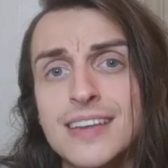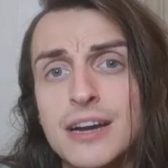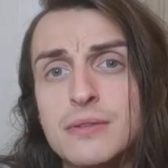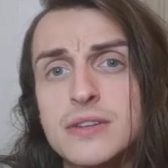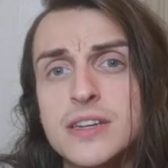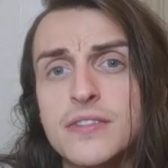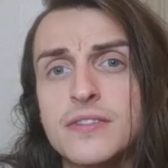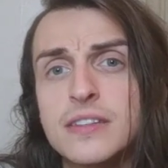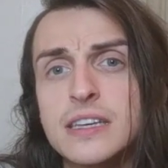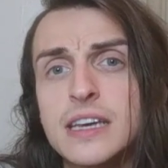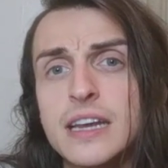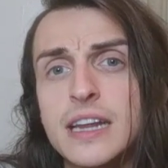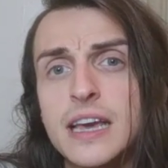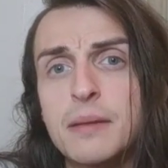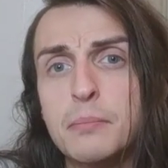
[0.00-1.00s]
I would definitely
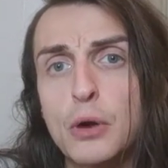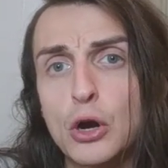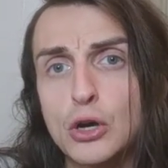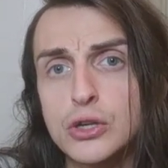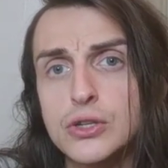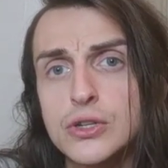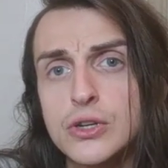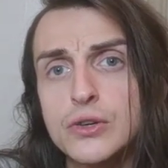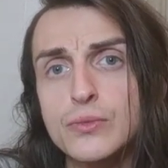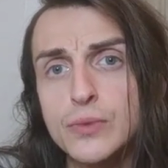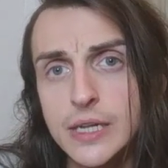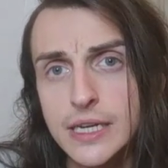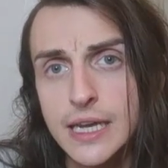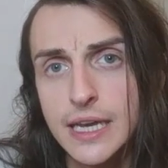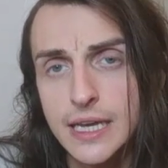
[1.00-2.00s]
get a personal
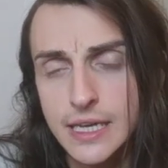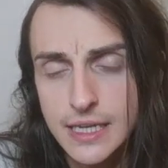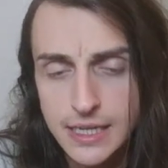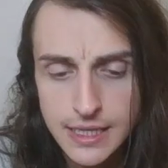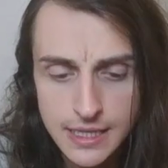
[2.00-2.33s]
reading.